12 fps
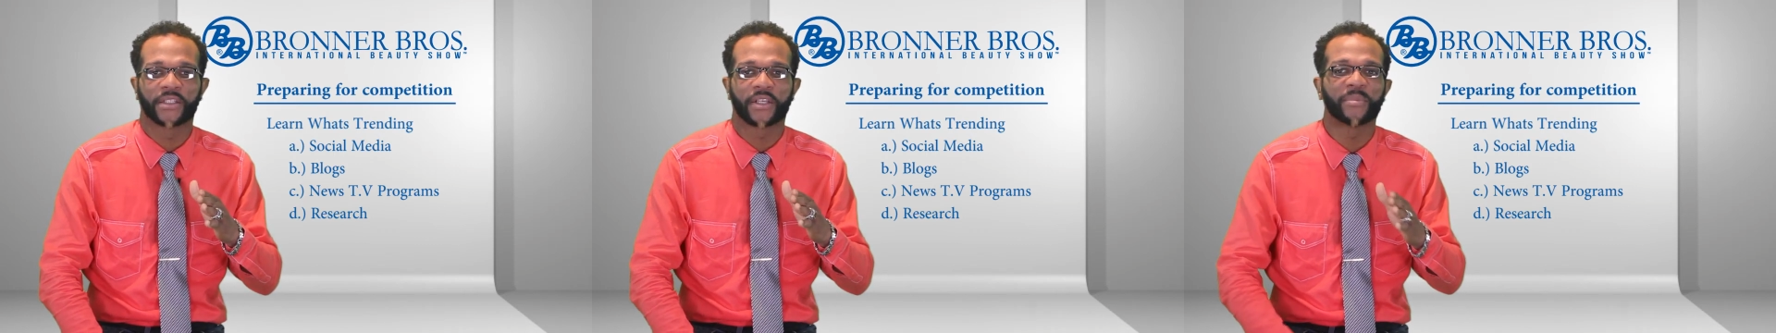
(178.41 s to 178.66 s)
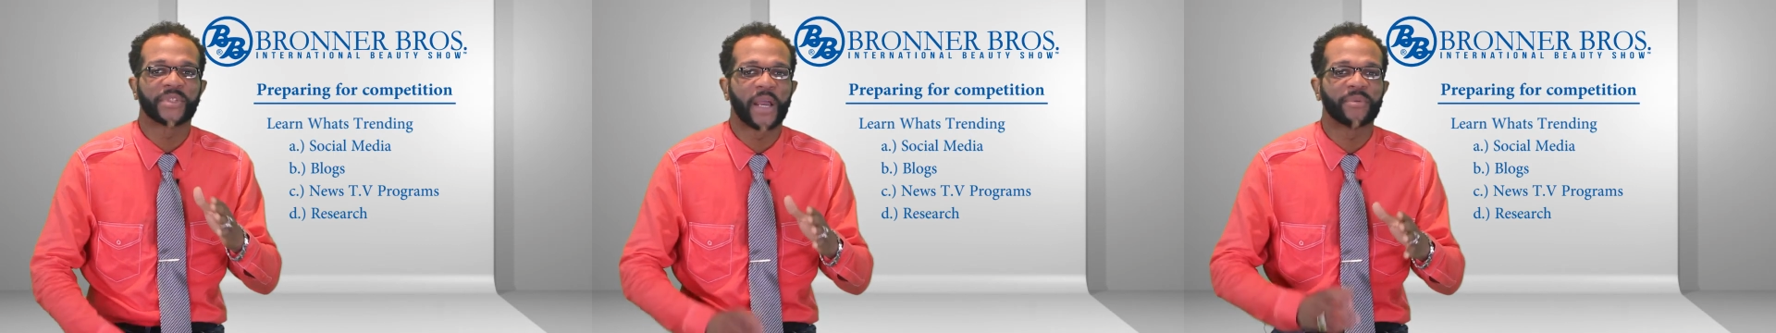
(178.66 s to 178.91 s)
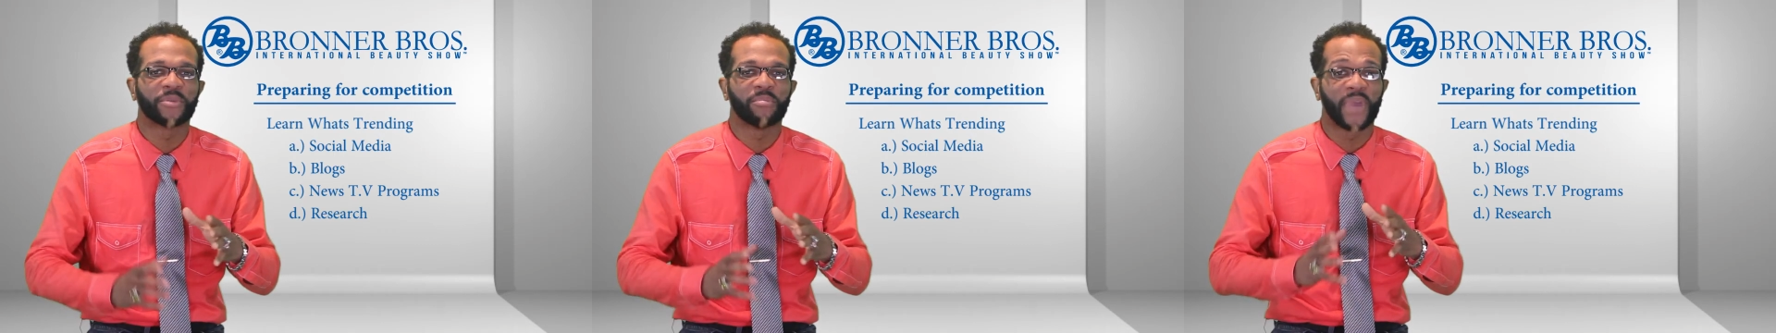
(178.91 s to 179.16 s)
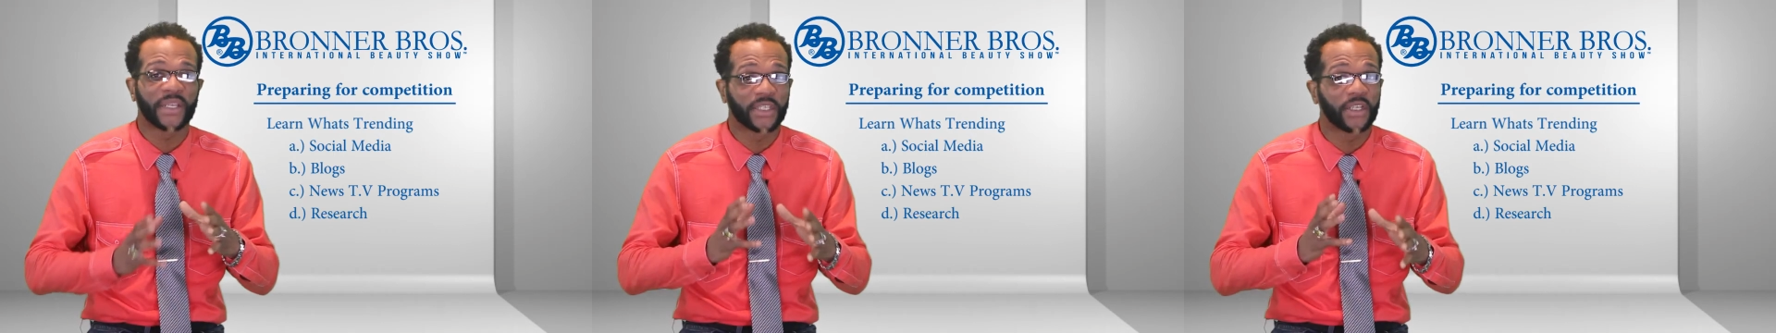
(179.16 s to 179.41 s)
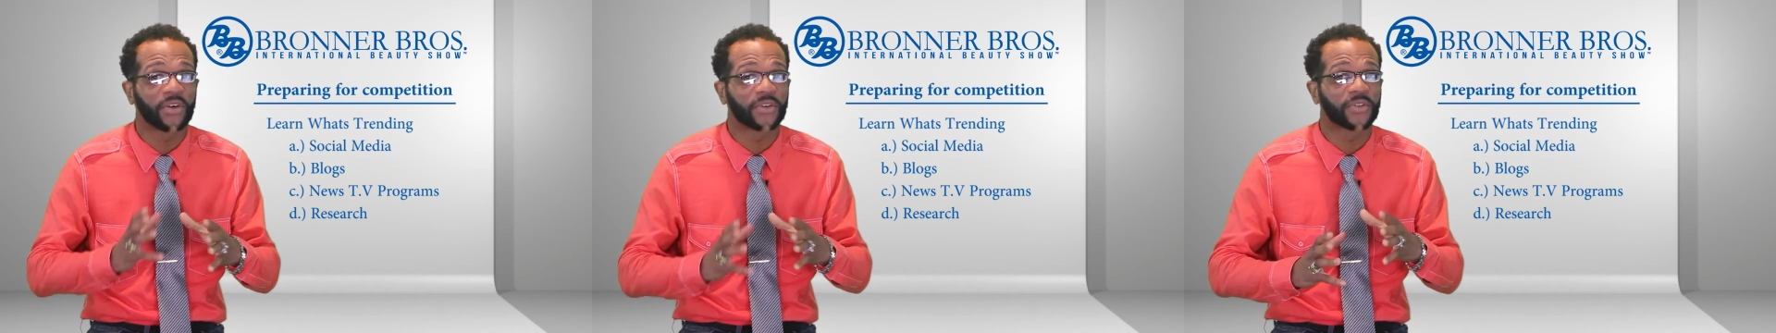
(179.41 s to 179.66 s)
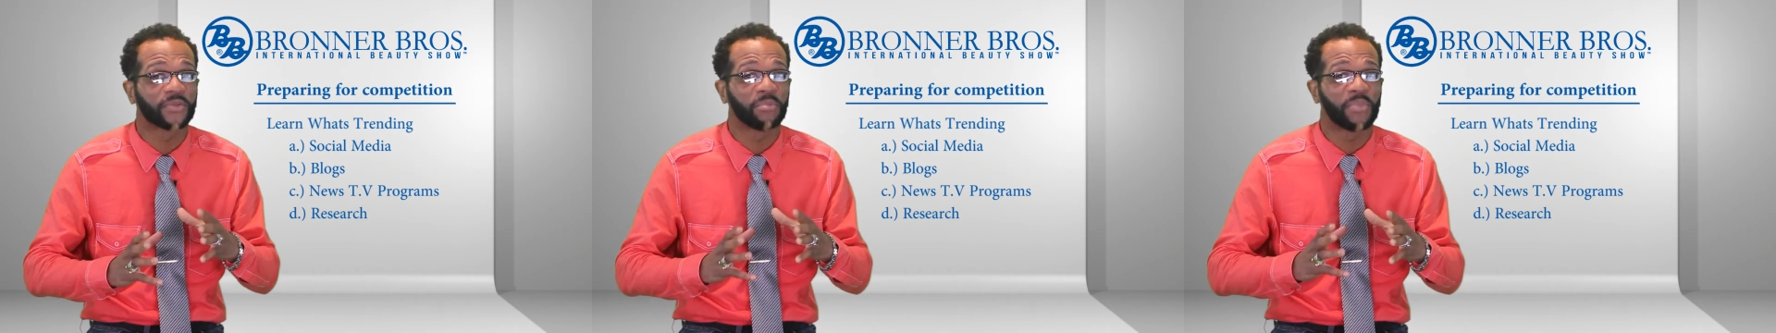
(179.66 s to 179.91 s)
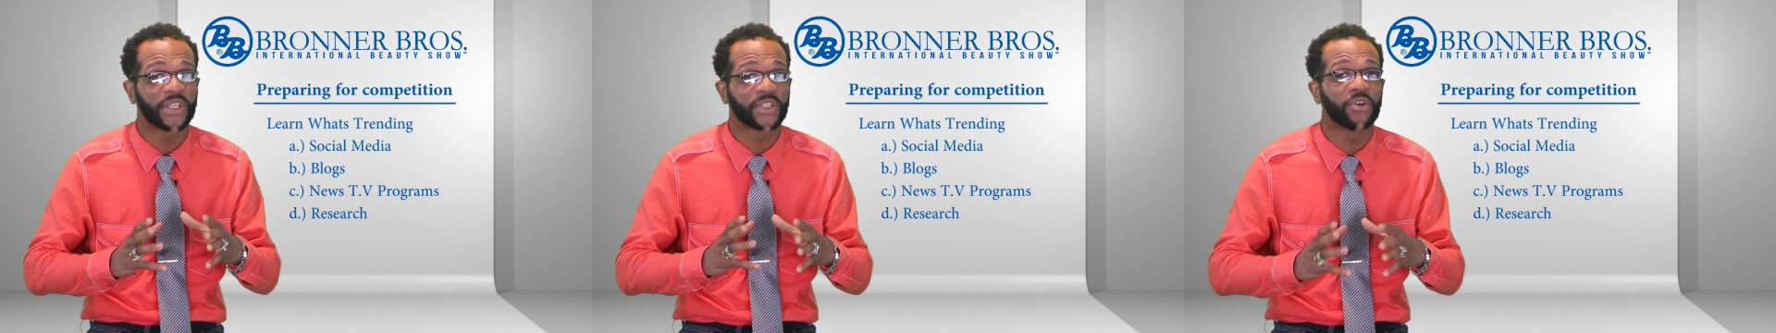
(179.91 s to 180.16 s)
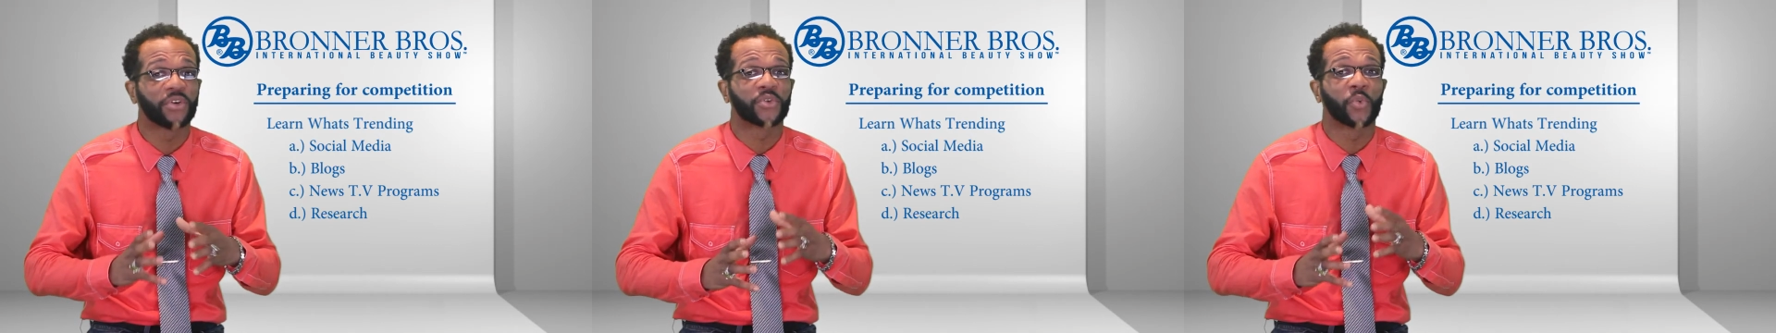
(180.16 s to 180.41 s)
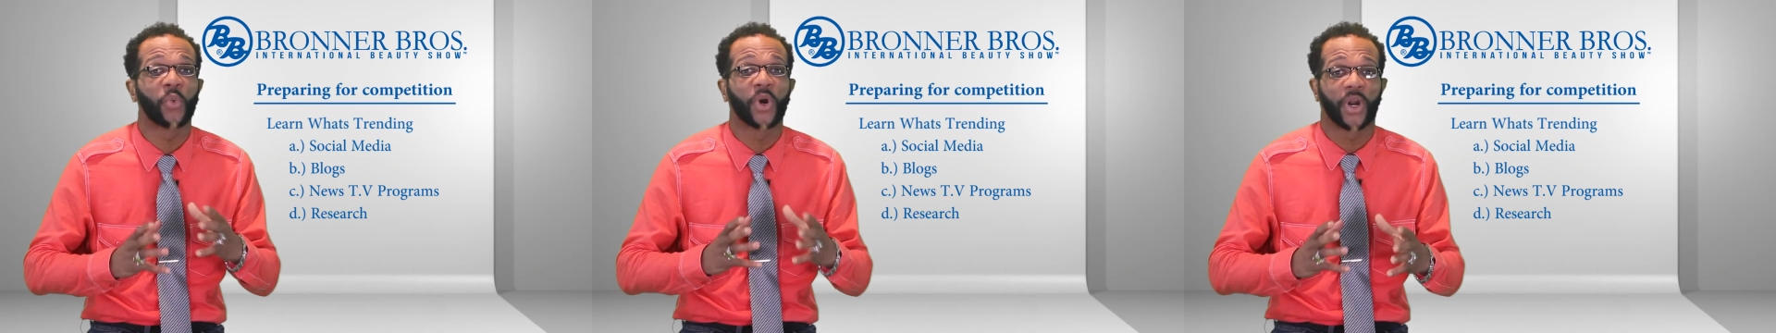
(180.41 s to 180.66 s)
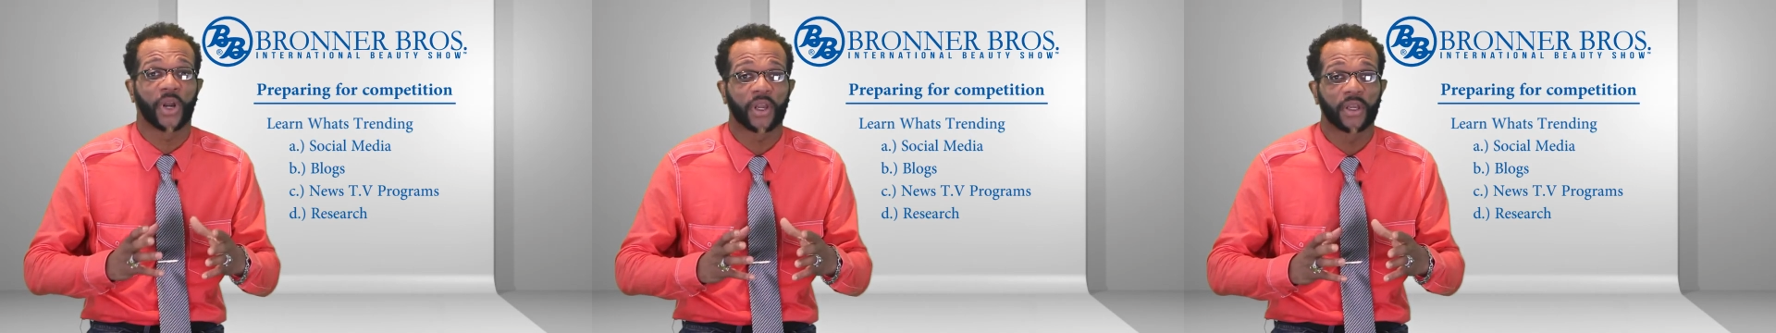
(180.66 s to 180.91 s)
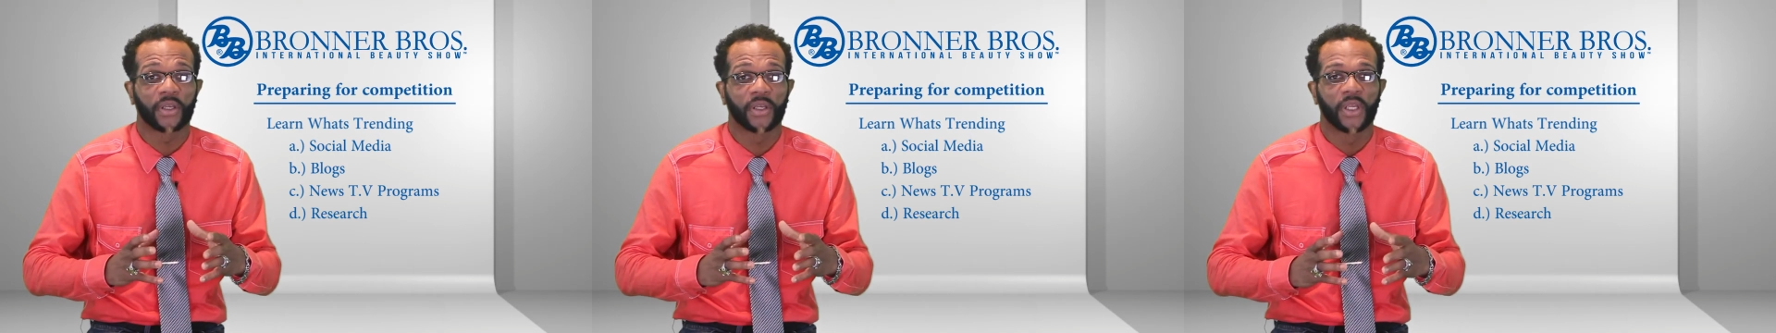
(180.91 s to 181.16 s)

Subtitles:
sometimes messy looks work